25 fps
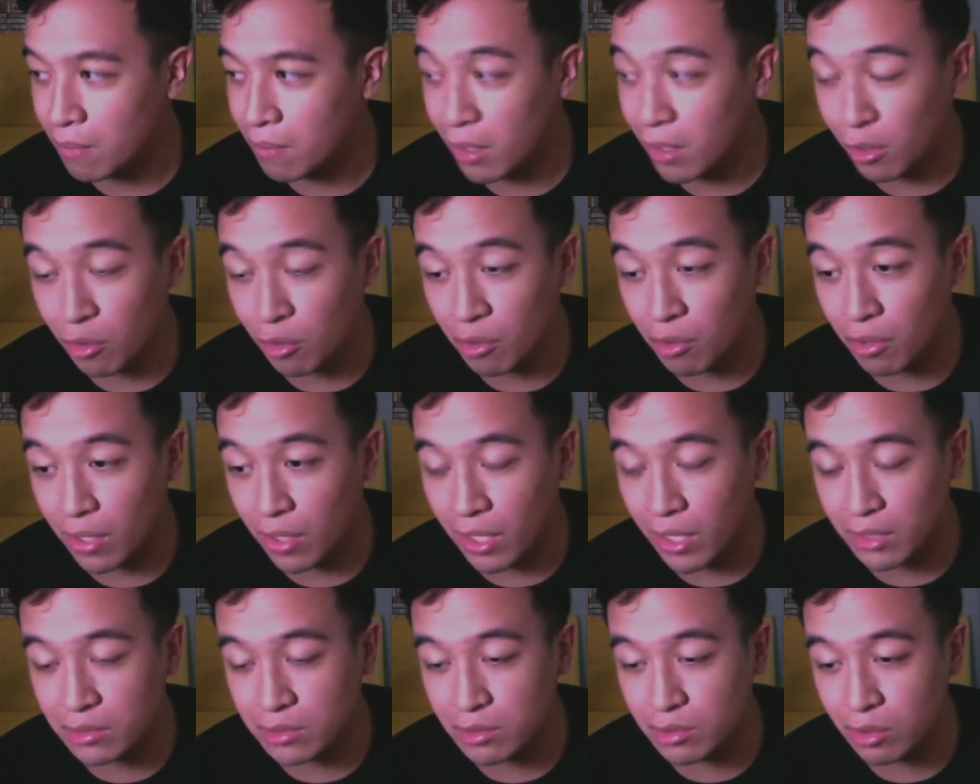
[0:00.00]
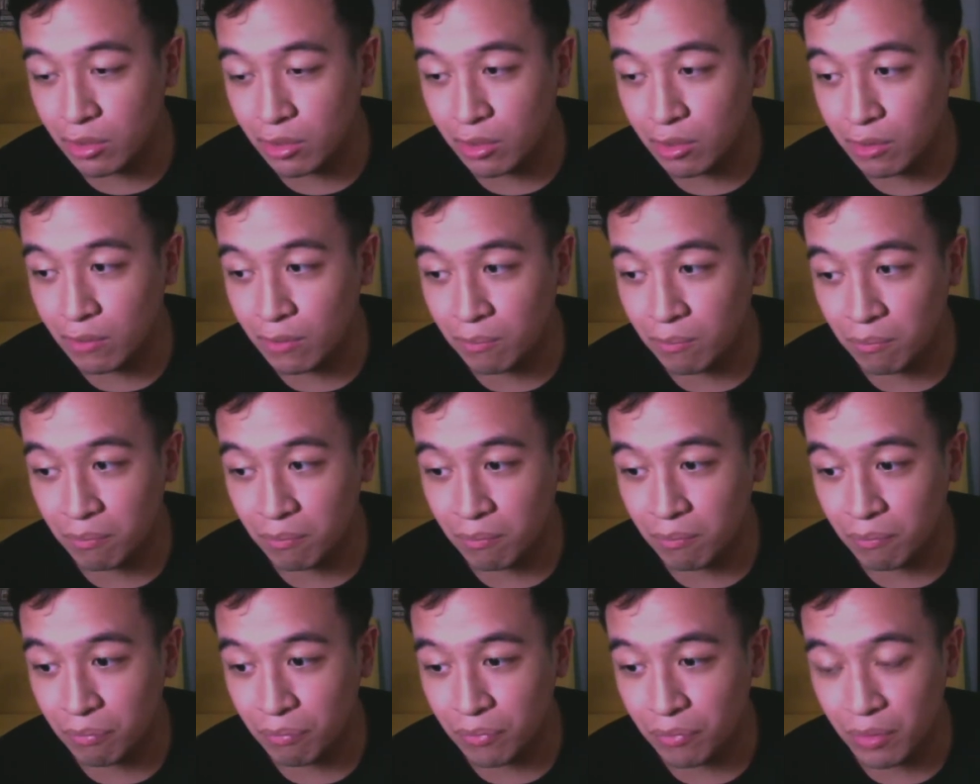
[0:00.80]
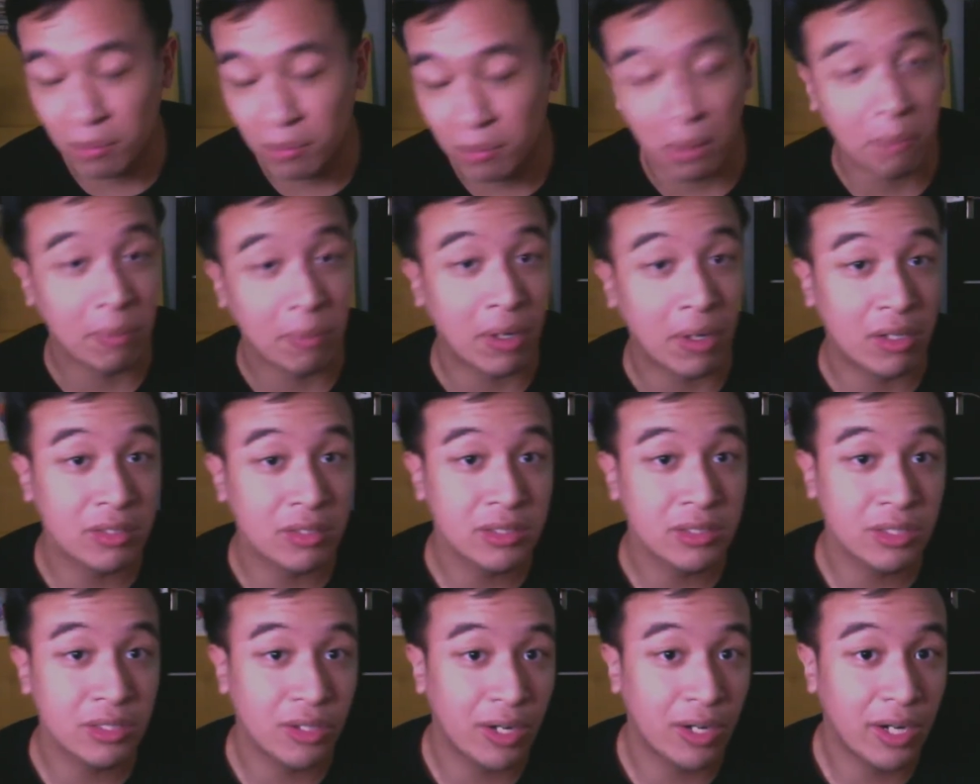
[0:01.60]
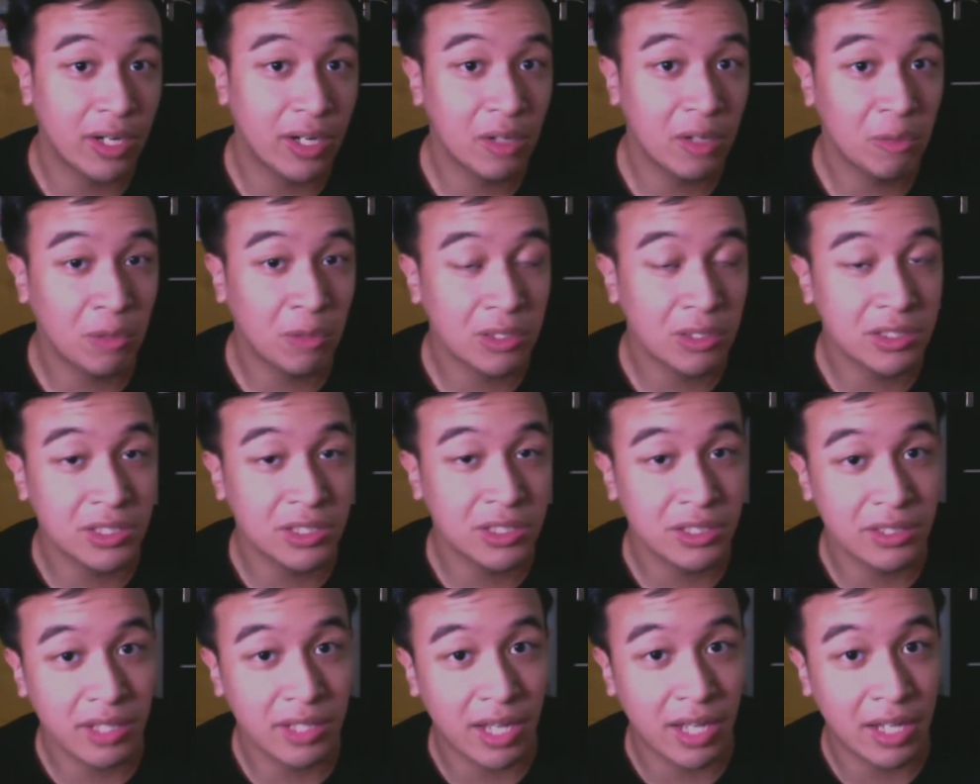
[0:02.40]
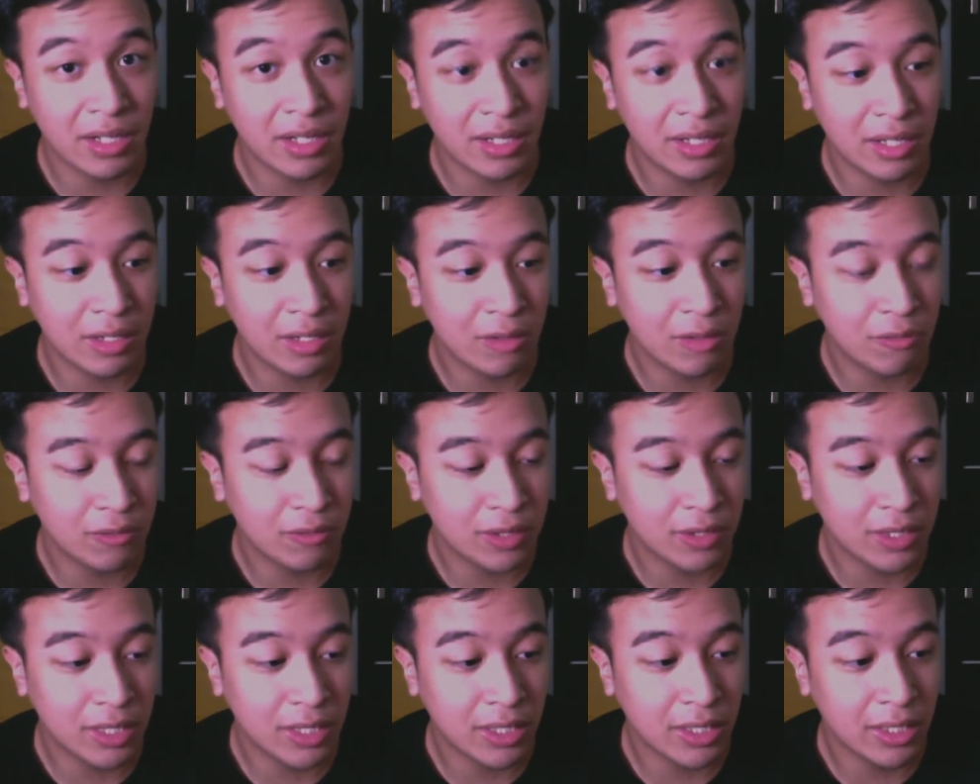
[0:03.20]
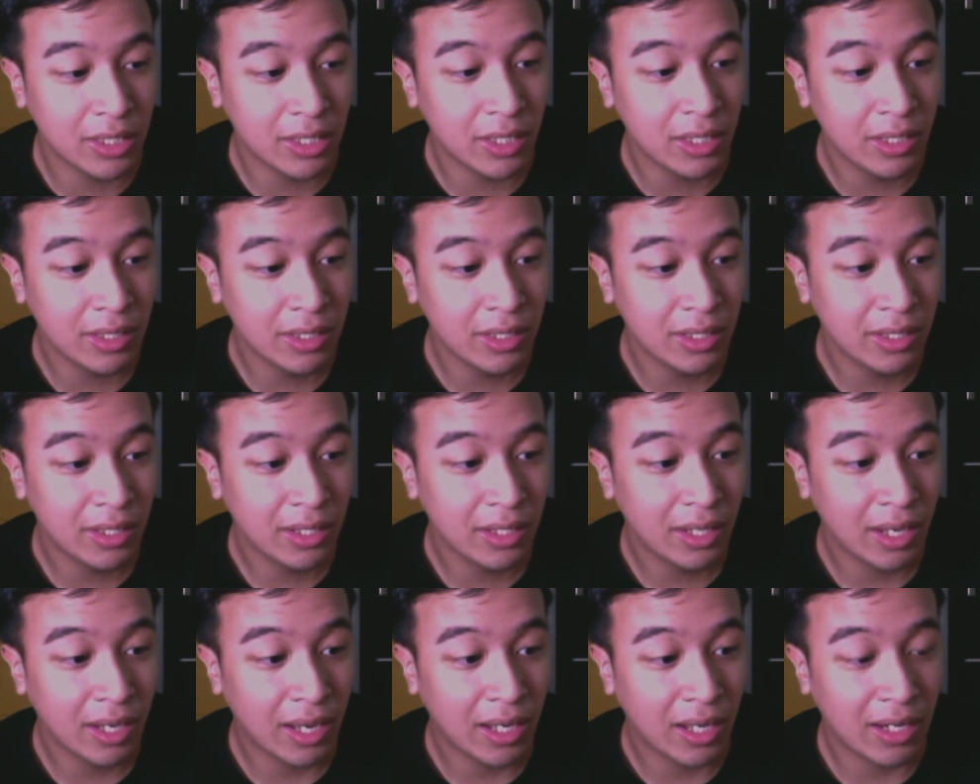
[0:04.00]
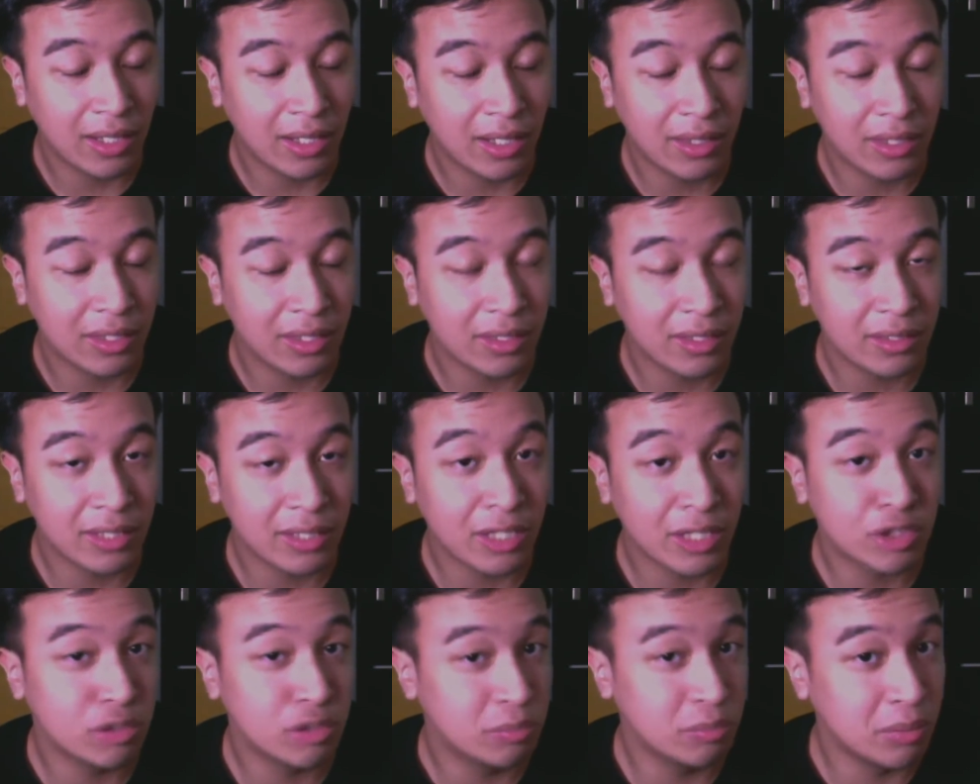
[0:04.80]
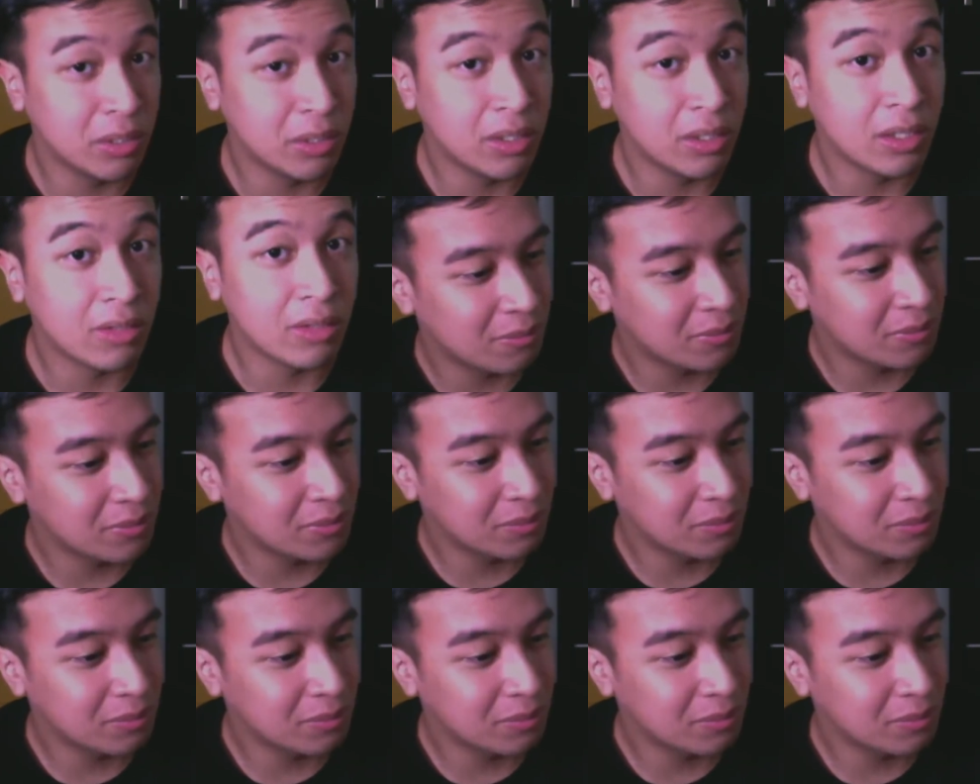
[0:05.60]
I don't know, I saw my parents cry watching the ending of Kitani, and I think that should be enough.